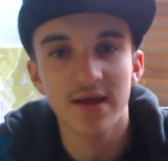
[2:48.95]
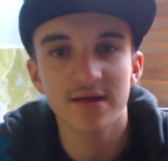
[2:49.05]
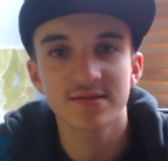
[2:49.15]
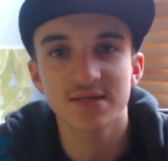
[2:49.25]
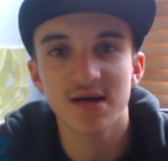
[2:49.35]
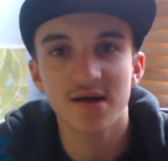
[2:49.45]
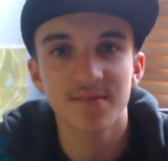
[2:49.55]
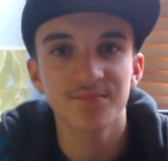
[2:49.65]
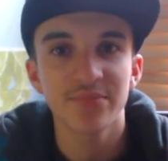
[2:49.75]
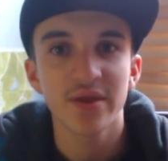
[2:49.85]
And
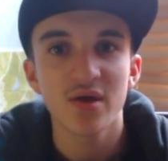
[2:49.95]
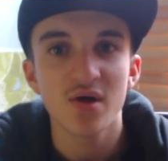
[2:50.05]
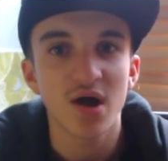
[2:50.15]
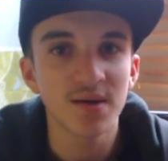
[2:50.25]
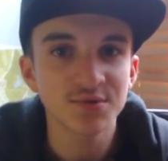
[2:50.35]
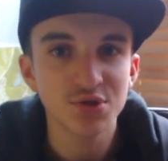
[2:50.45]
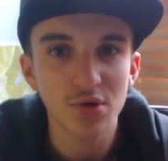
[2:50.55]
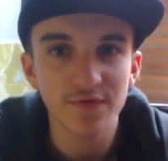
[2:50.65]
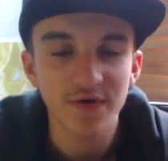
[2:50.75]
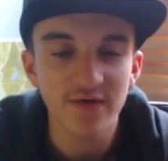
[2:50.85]
um, I'm
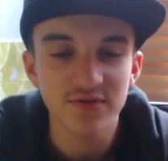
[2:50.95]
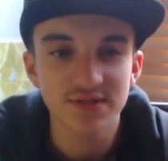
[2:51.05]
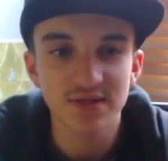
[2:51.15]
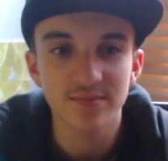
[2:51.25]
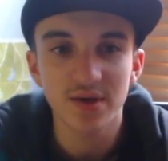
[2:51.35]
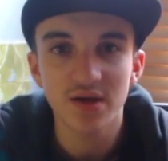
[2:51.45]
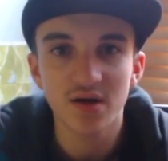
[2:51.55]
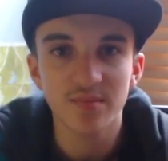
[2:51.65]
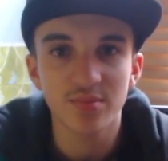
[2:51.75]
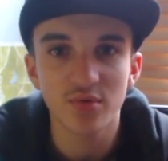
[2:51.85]
sure if I ever did a
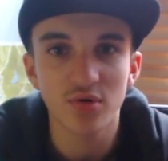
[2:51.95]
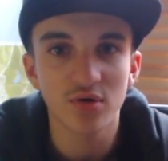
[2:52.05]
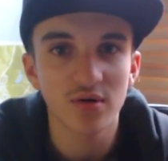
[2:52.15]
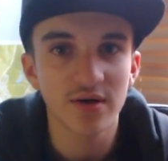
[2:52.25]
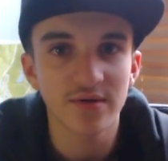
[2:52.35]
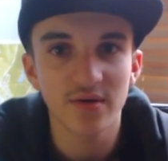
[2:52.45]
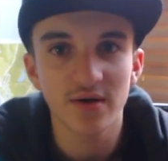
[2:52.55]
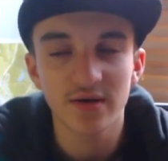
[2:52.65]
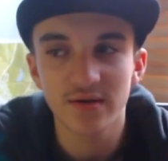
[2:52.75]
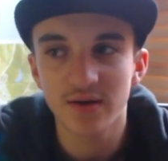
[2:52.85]
meetup, or I'd,
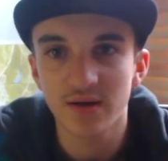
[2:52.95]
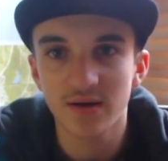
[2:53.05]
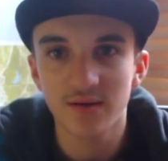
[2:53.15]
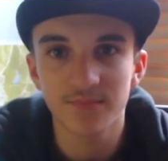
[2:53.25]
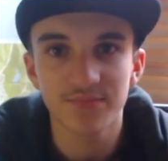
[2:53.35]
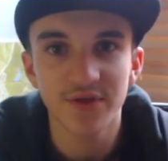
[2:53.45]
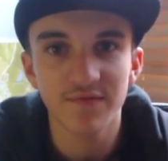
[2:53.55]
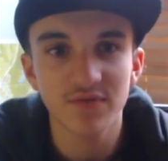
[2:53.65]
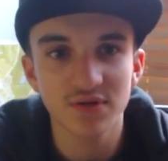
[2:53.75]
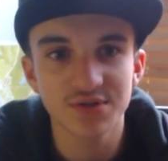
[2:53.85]
I'd um,
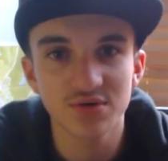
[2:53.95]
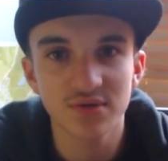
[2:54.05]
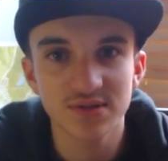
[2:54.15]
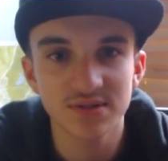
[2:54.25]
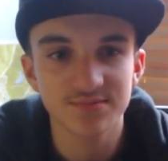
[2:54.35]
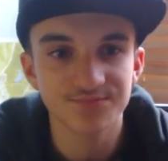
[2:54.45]
definitely do it.